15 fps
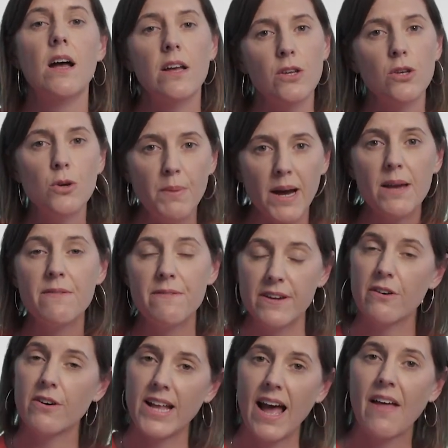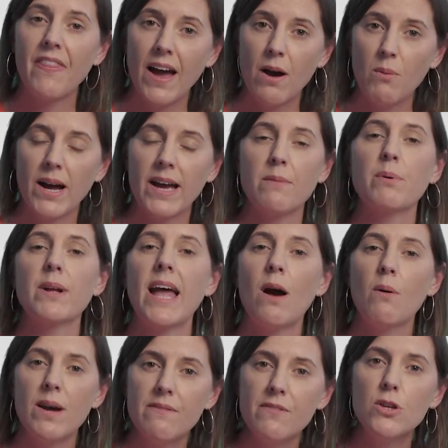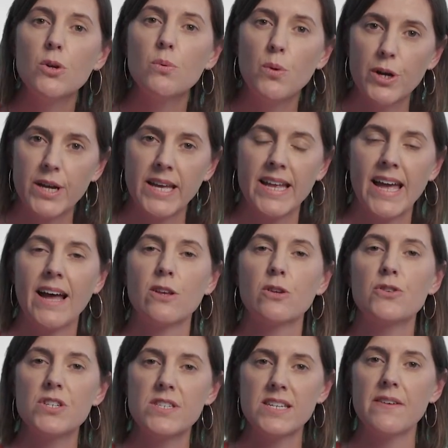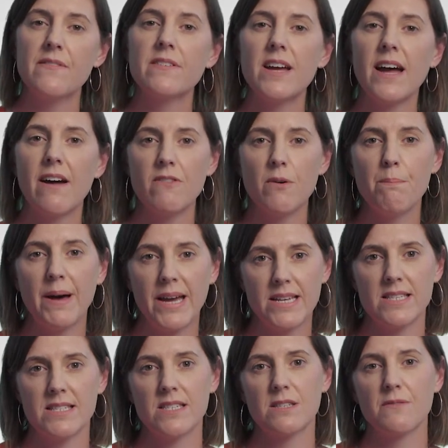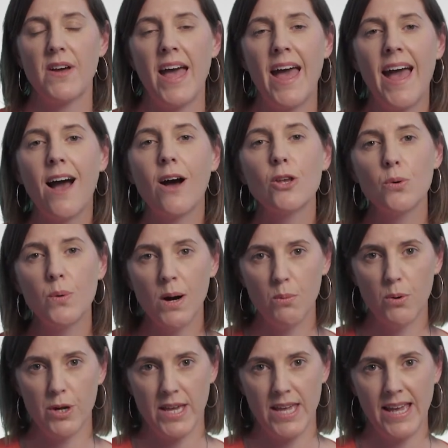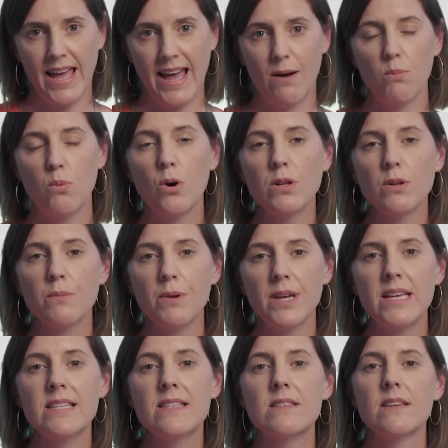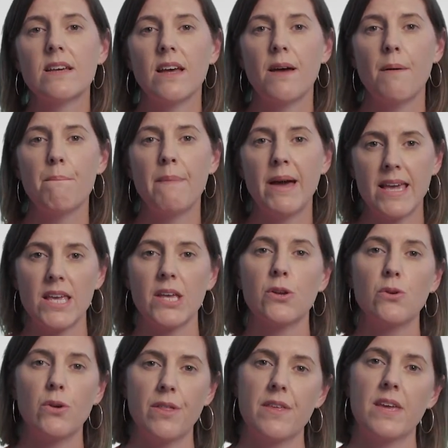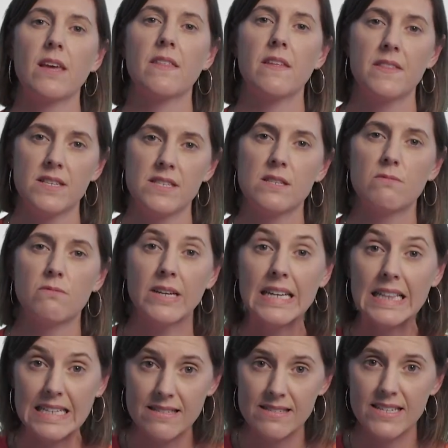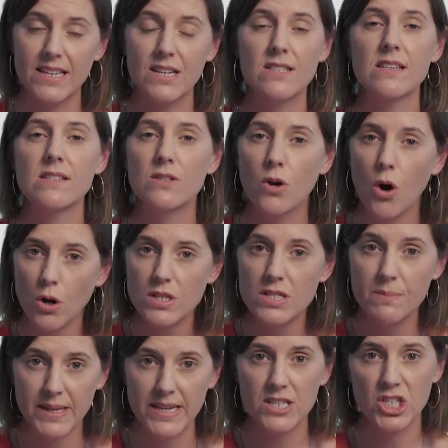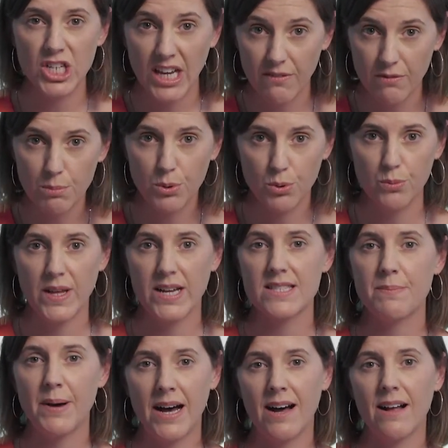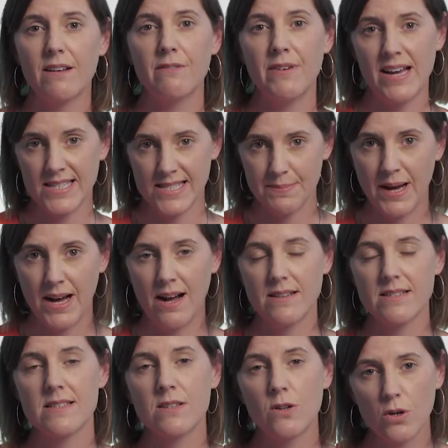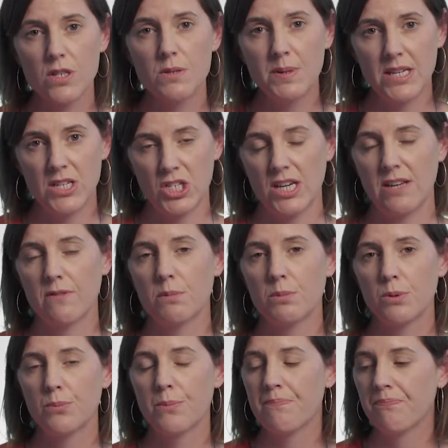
You may figure it out that way. But however you work it out, you just have to have a basis for how you are working out what is making you think that this is realistic, because it's got to be achievable. That's part of our SMART. It's got to be achievable.